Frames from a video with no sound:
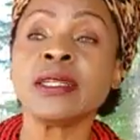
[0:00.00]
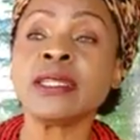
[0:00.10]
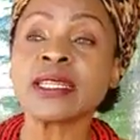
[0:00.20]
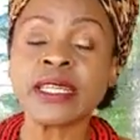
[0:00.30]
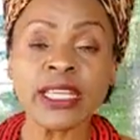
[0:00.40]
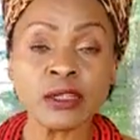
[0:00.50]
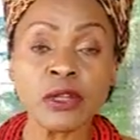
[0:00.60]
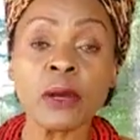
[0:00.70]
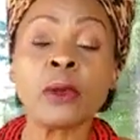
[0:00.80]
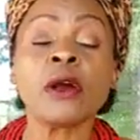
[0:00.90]
The
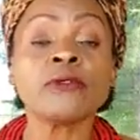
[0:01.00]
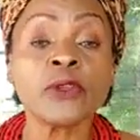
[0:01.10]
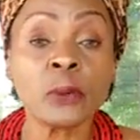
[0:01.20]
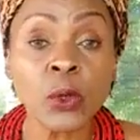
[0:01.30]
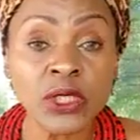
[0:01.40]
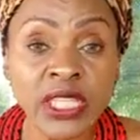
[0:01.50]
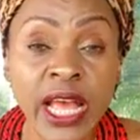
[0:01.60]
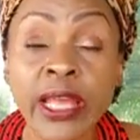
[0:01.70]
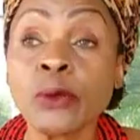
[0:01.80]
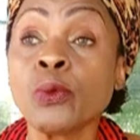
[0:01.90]
kingdom of the Most
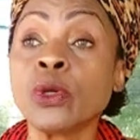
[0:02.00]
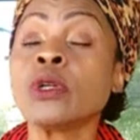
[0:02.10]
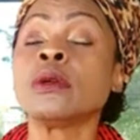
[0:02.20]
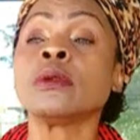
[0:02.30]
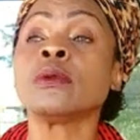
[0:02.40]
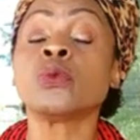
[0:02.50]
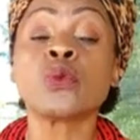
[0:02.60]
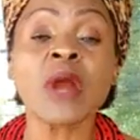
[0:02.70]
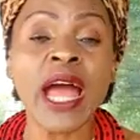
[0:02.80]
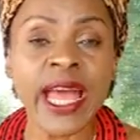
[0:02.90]
High will
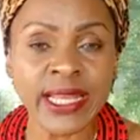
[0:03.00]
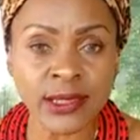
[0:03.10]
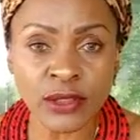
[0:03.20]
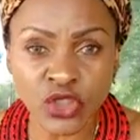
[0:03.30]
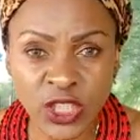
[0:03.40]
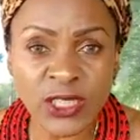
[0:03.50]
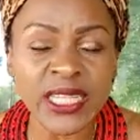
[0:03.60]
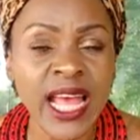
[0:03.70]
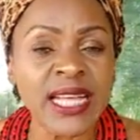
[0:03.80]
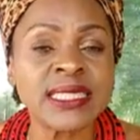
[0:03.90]
rise
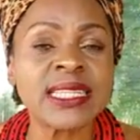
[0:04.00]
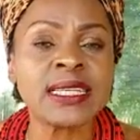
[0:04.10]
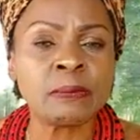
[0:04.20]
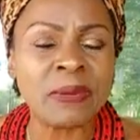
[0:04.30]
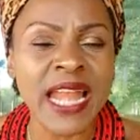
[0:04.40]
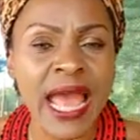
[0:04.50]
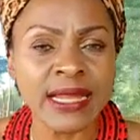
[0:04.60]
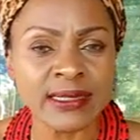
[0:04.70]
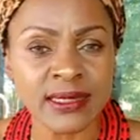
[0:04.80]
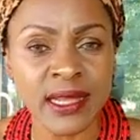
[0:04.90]
just as he
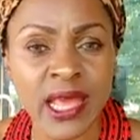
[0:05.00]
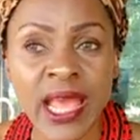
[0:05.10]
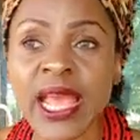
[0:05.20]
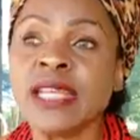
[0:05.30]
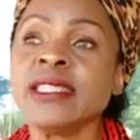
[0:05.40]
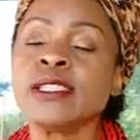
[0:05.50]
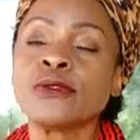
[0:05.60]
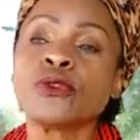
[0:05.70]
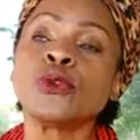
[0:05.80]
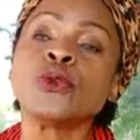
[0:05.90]
planned. And it's
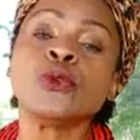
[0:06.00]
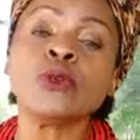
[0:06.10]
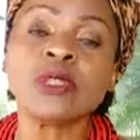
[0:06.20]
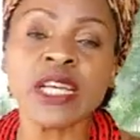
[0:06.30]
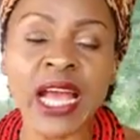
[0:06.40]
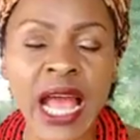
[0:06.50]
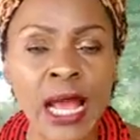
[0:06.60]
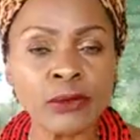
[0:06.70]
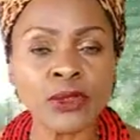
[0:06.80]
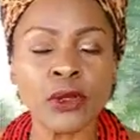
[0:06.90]
through the
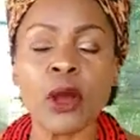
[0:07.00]
house